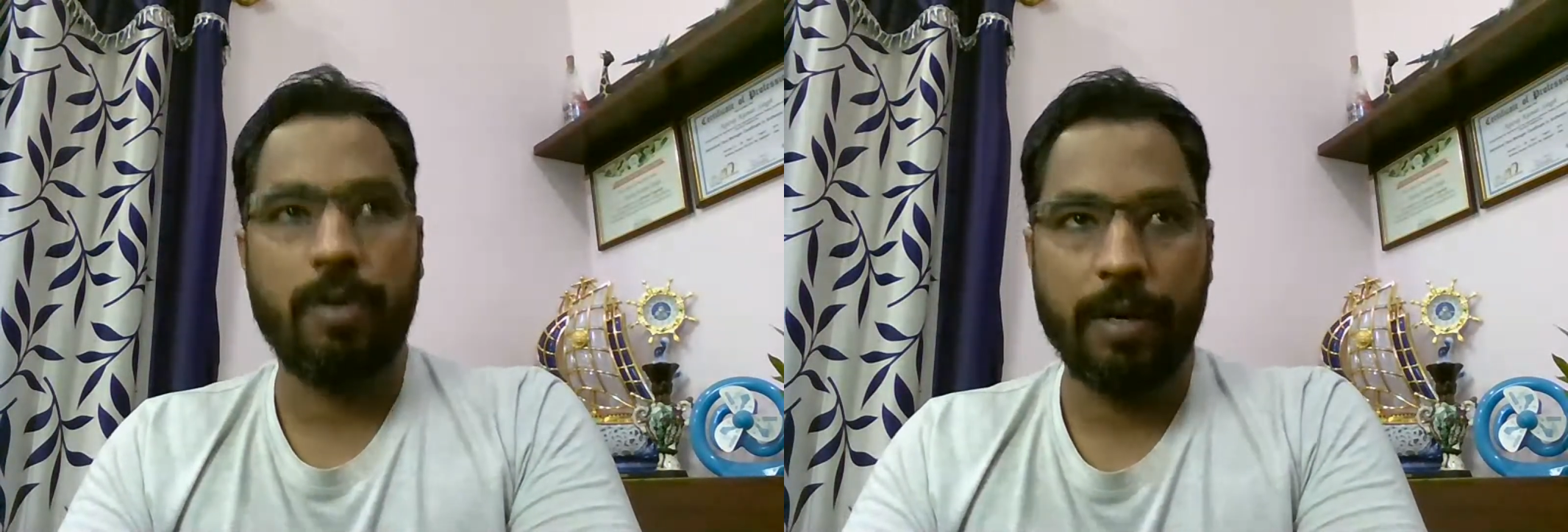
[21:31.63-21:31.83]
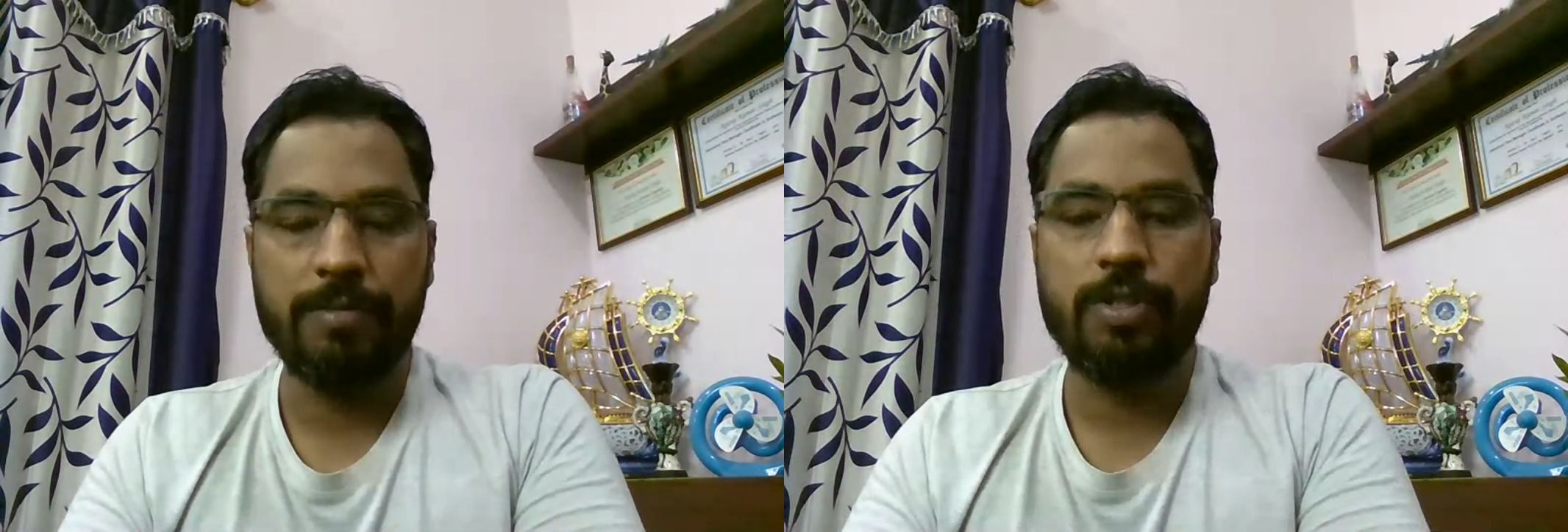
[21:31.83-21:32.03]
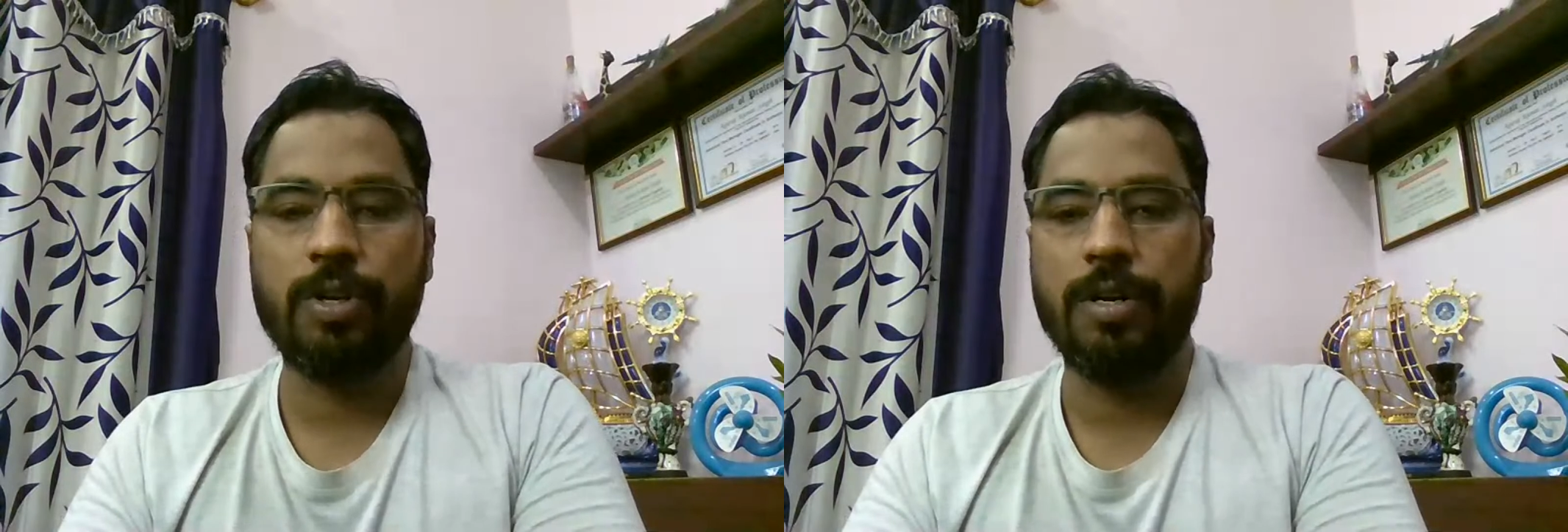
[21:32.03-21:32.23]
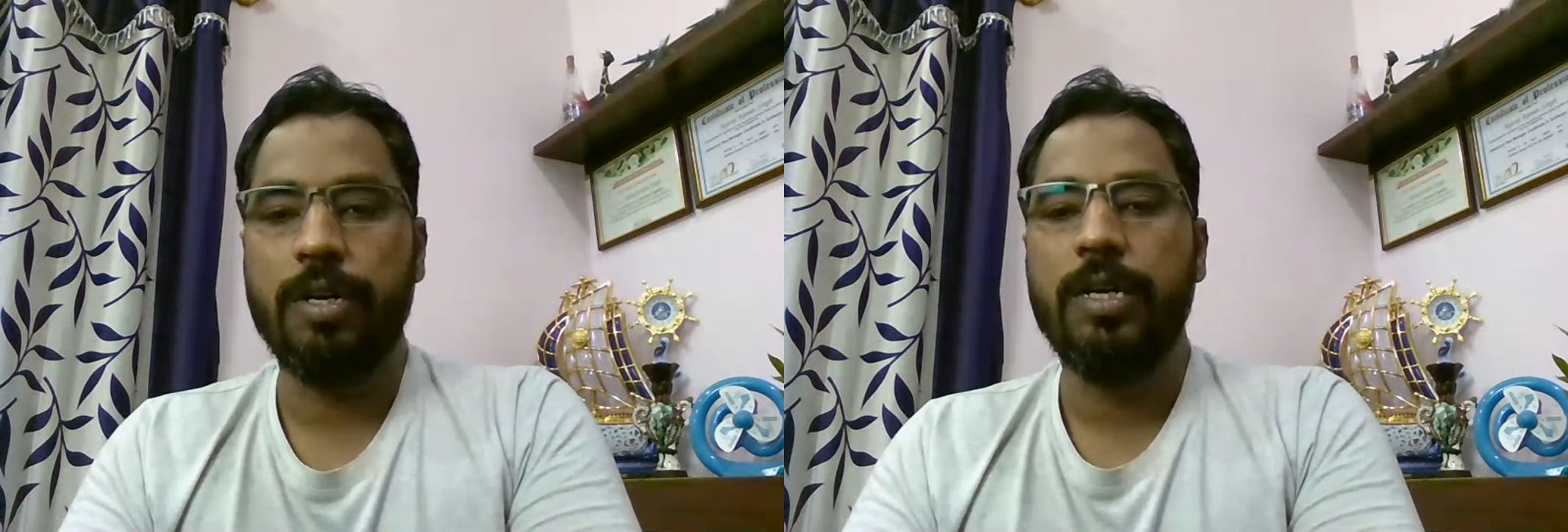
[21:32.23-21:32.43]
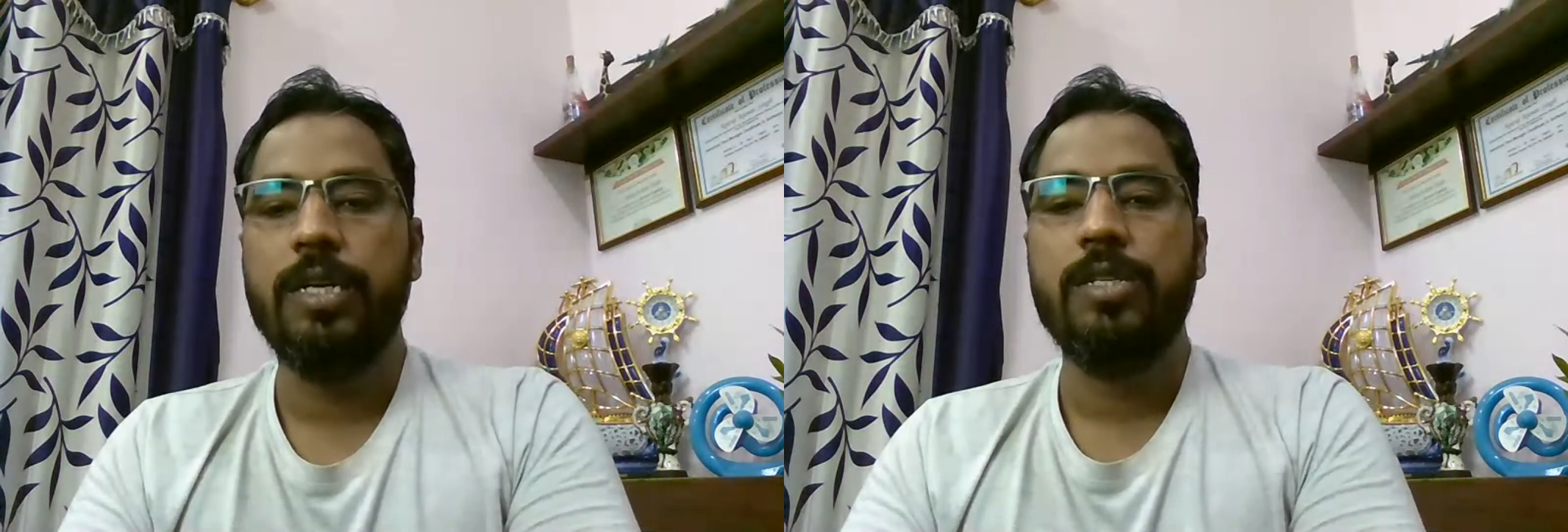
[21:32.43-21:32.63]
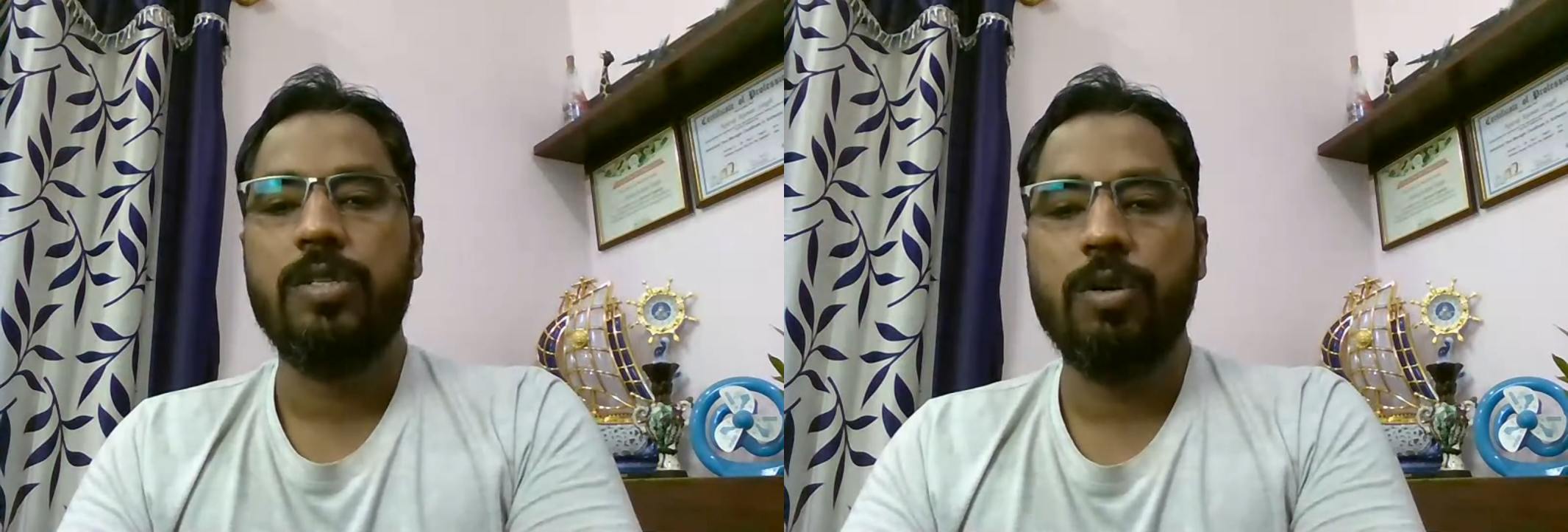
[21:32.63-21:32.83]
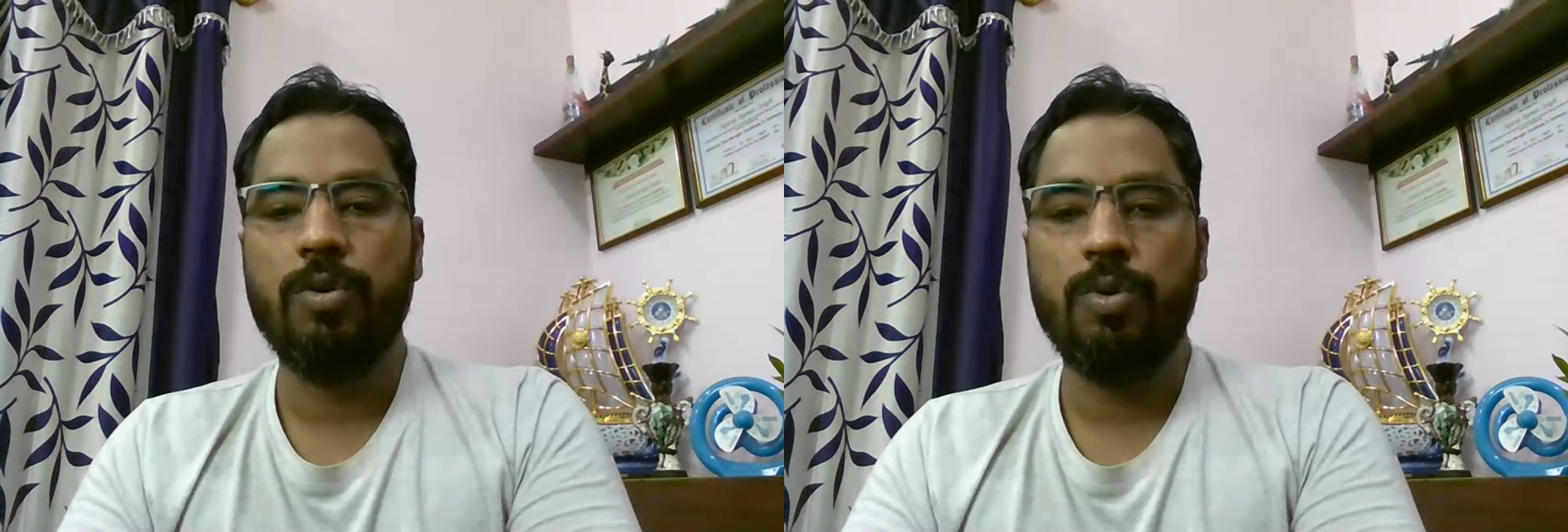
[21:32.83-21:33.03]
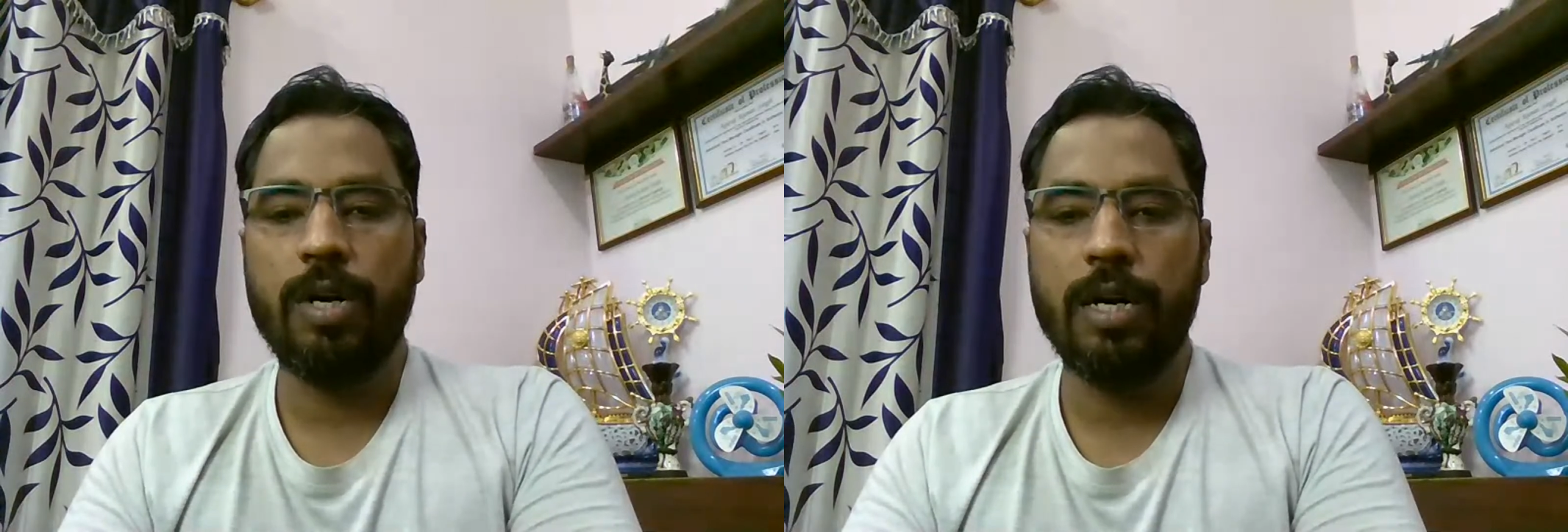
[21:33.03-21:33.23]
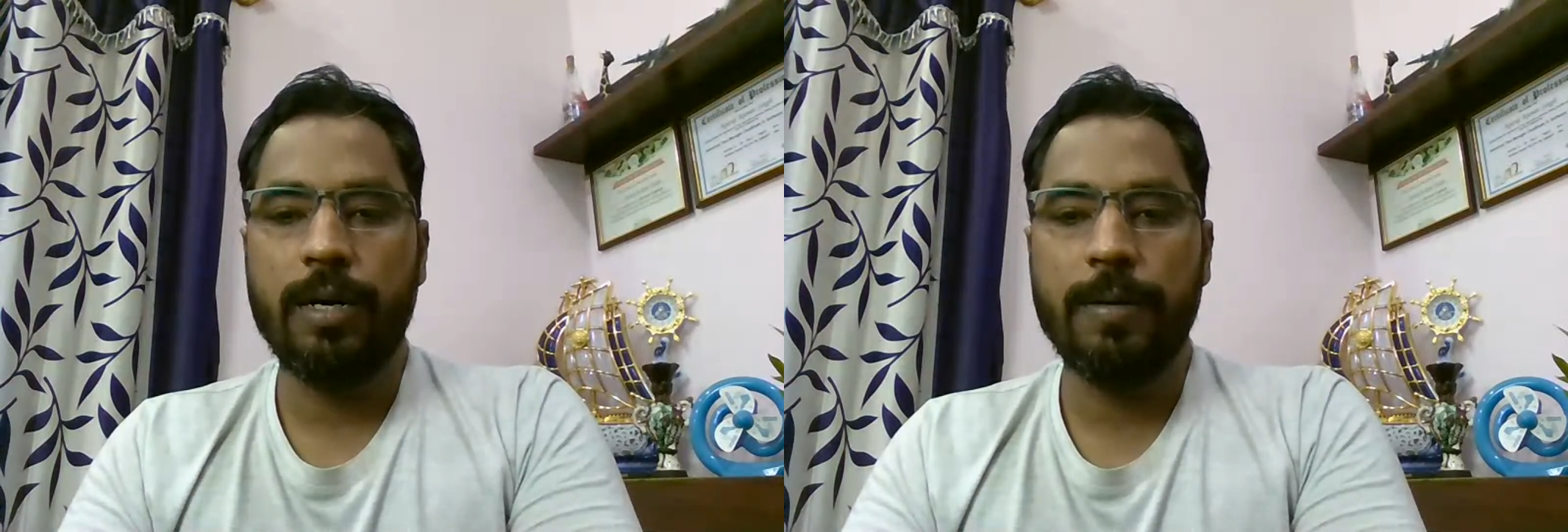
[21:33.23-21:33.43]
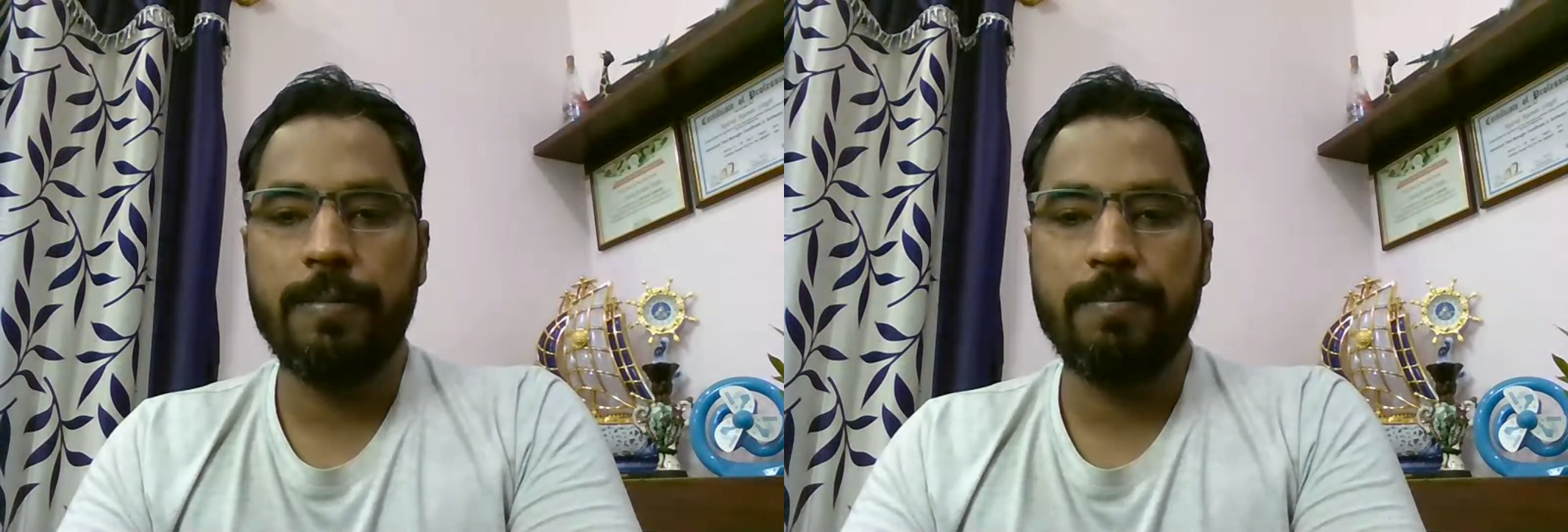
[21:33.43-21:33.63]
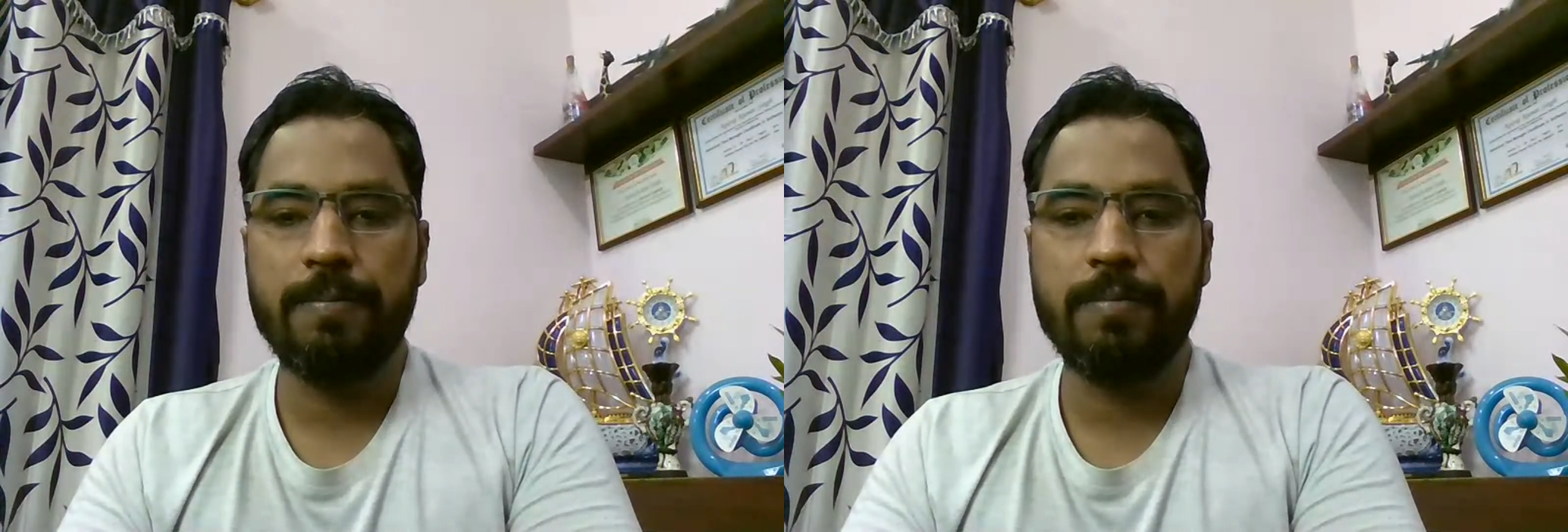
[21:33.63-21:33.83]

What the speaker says: Okay, sure. So